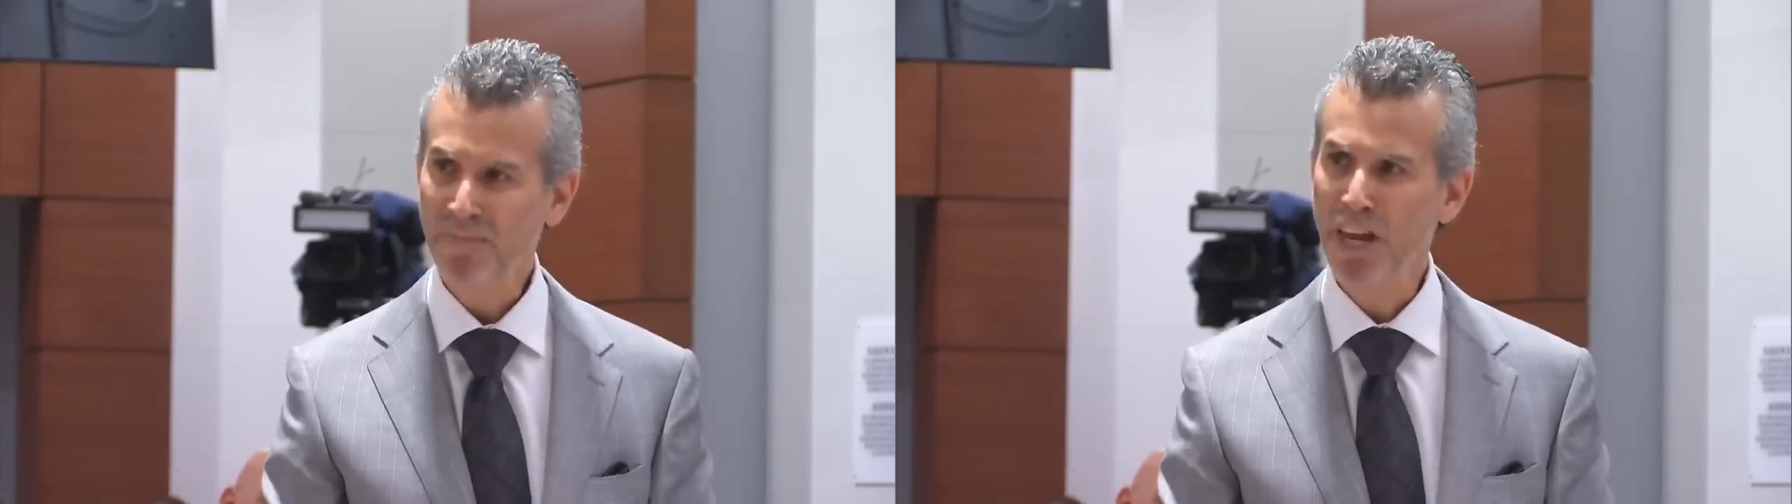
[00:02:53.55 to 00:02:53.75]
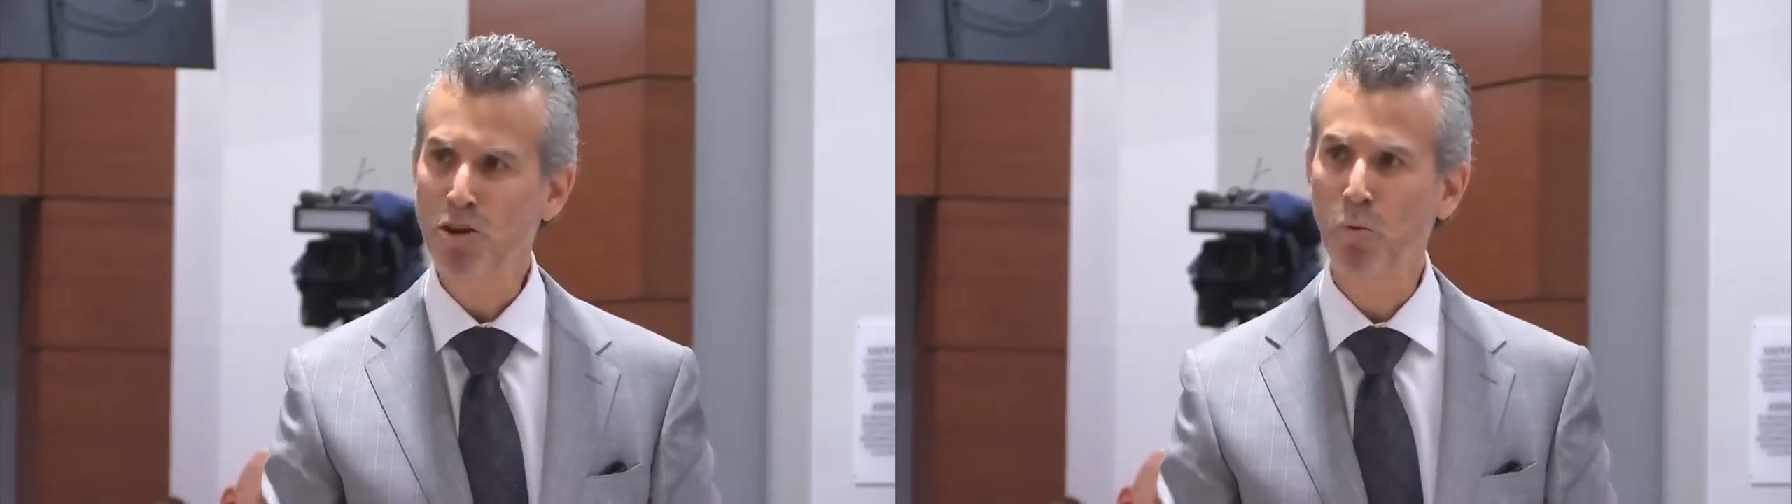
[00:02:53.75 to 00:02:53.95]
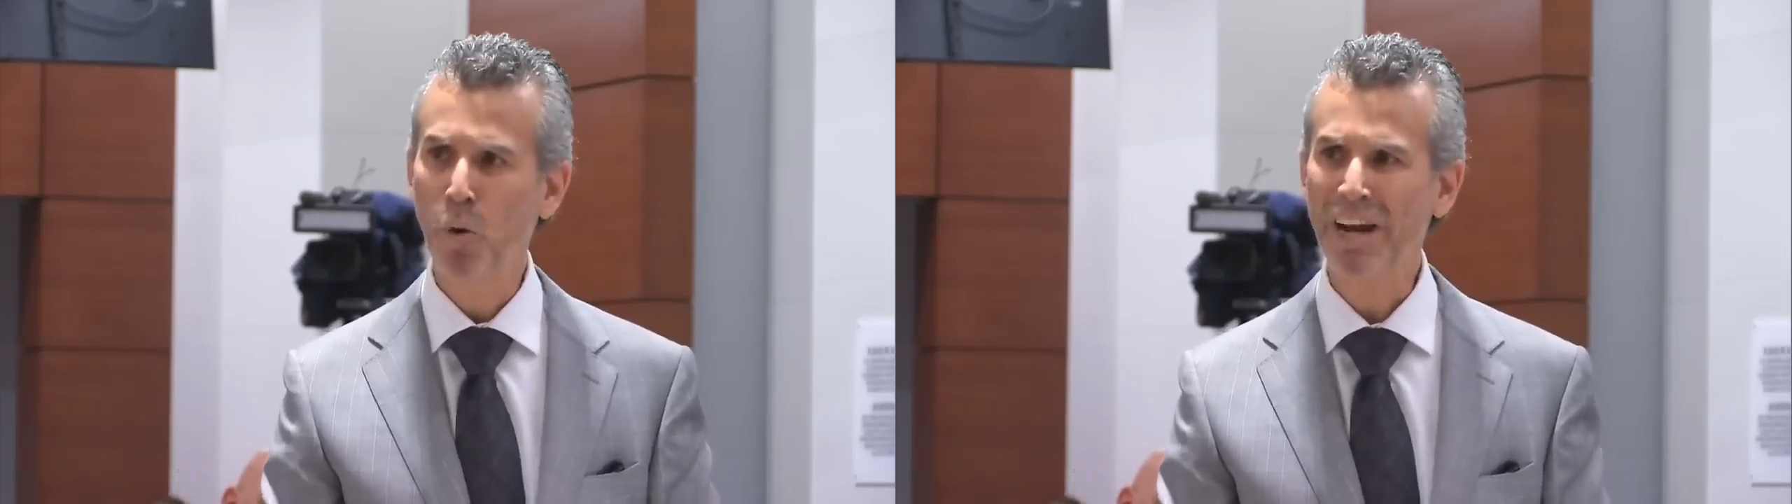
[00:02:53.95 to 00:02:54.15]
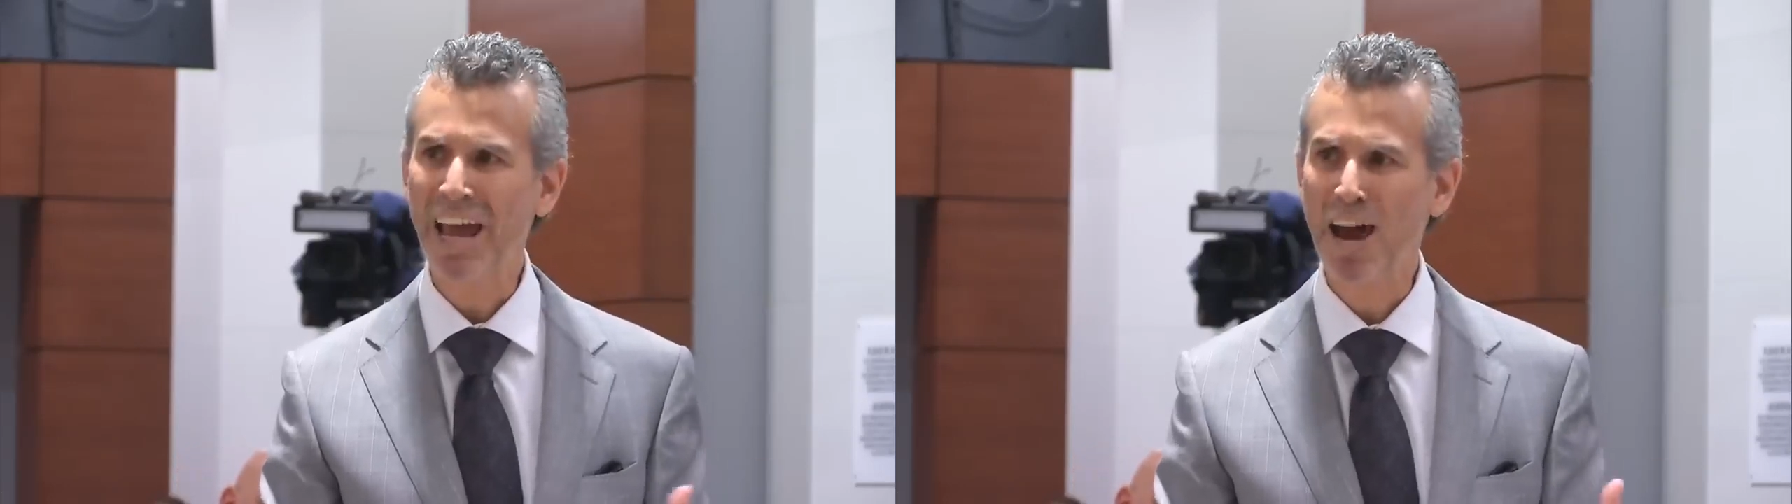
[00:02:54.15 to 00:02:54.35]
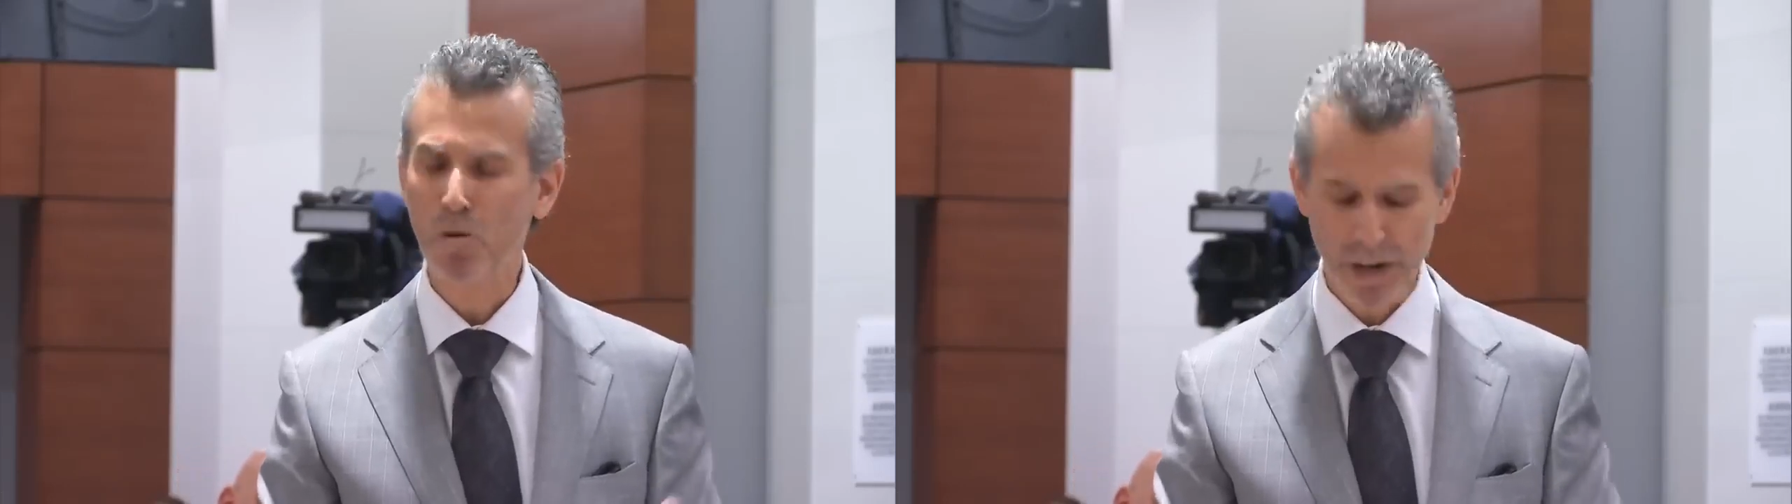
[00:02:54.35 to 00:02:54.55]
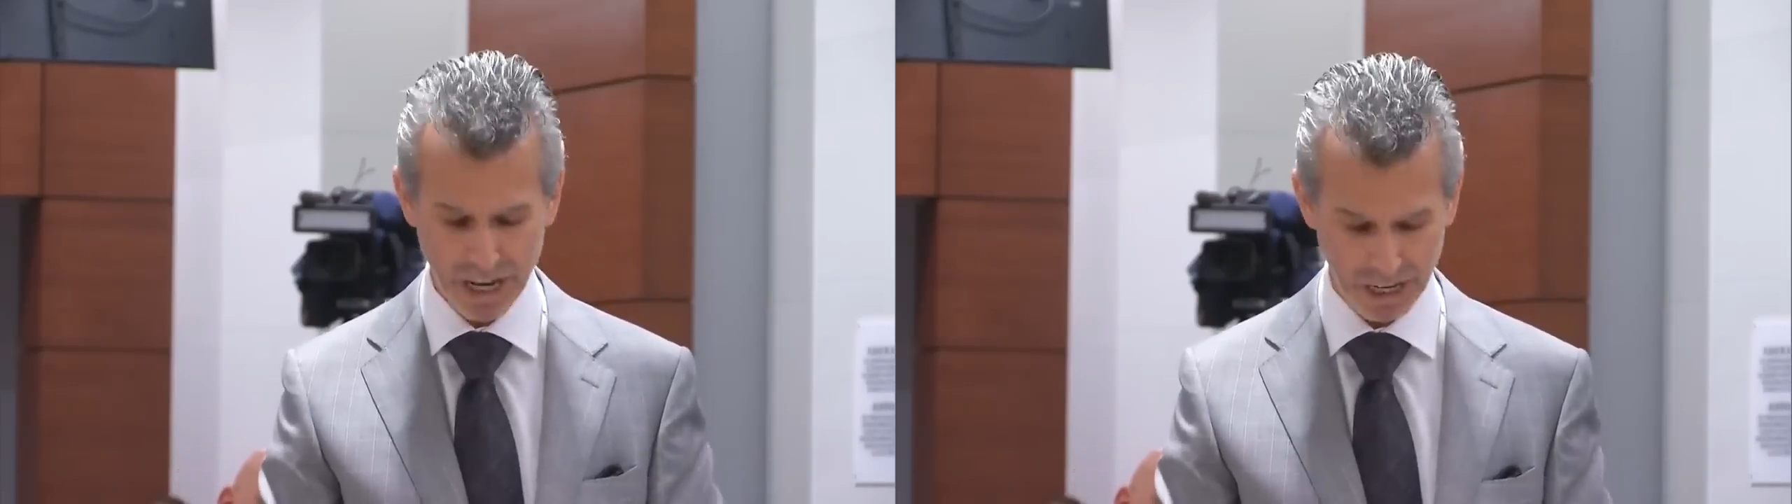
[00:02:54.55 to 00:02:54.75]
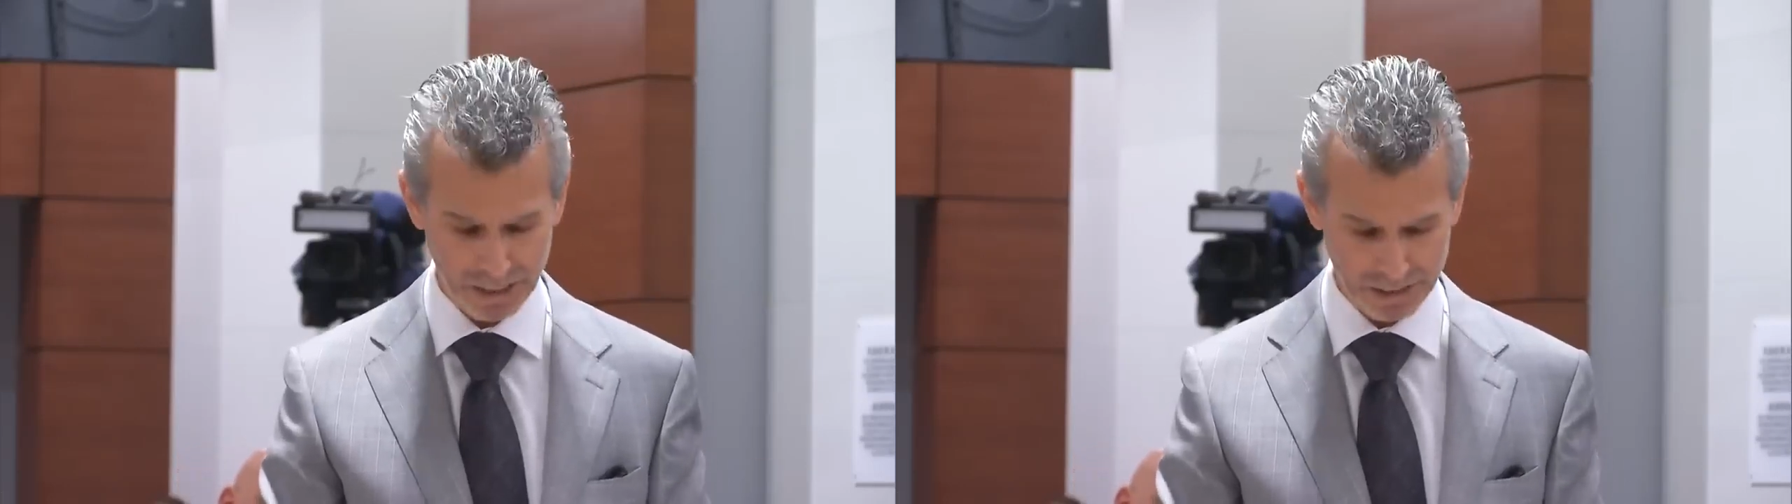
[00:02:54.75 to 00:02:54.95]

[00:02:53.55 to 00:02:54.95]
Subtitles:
In what area?